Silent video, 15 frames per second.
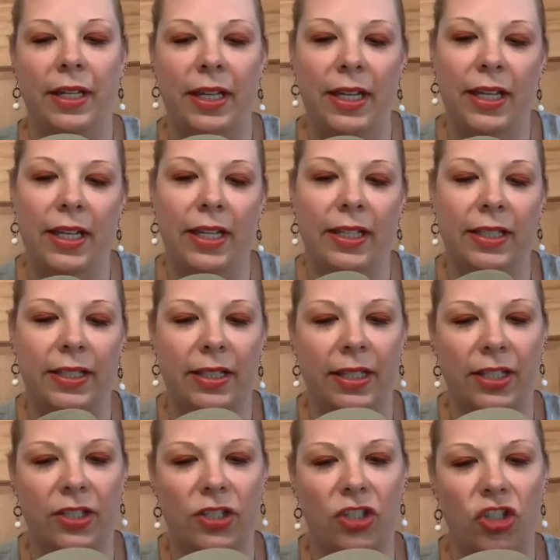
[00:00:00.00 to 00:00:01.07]
is
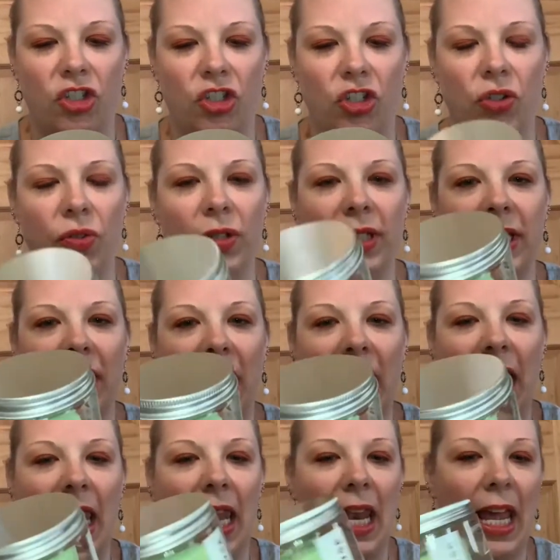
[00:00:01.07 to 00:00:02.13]
this juice
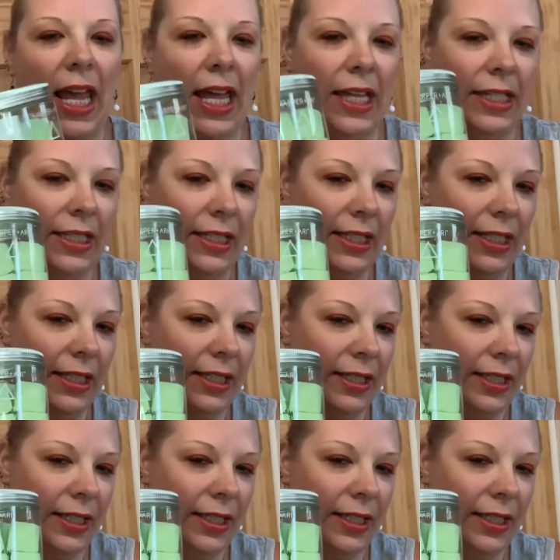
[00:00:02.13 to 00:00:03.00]
cleanse.